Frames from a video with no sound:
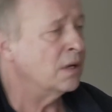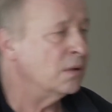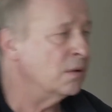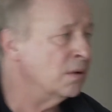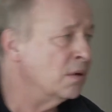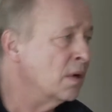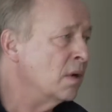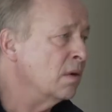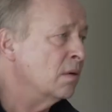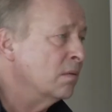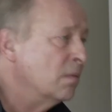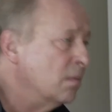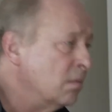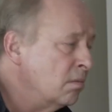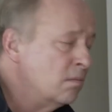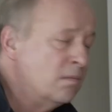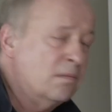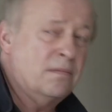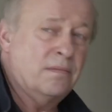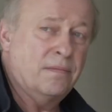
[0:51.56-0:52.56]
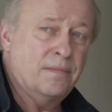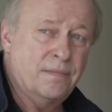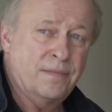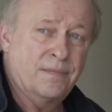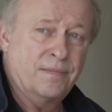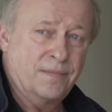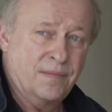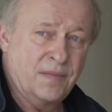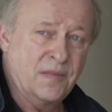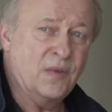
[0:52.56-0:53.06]
you know,
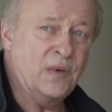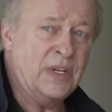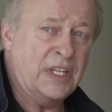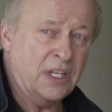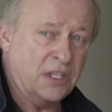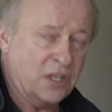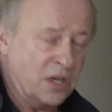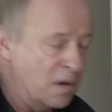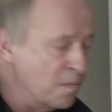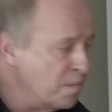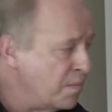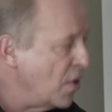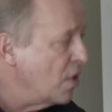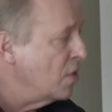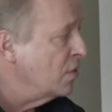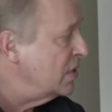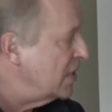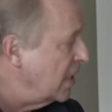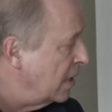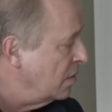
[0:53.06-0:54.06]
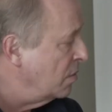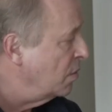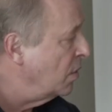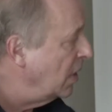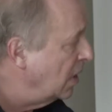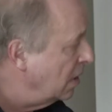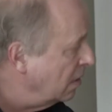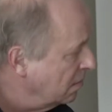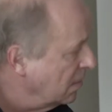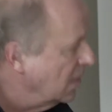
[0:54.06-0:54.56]
that composer
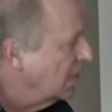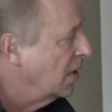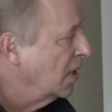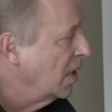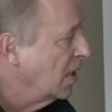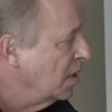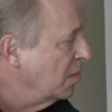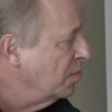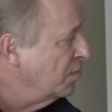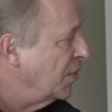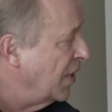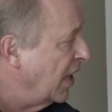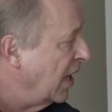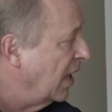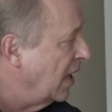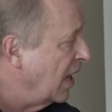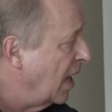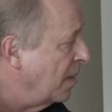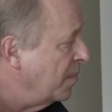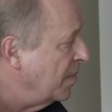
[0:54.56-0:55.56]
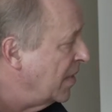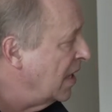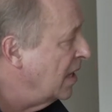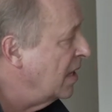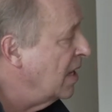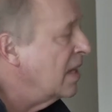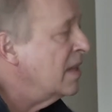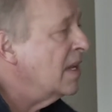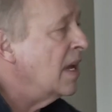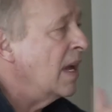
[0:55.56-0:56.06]
will bring on the,
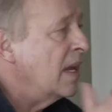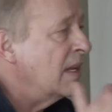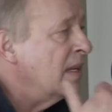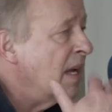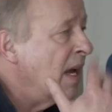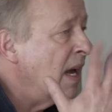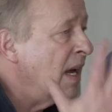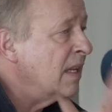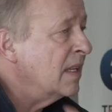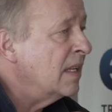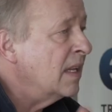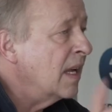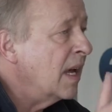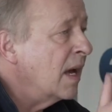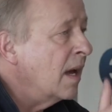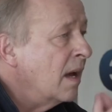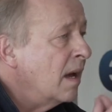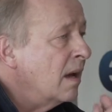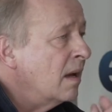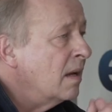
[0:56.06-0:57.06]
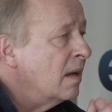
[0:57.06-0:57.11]
the, the idea.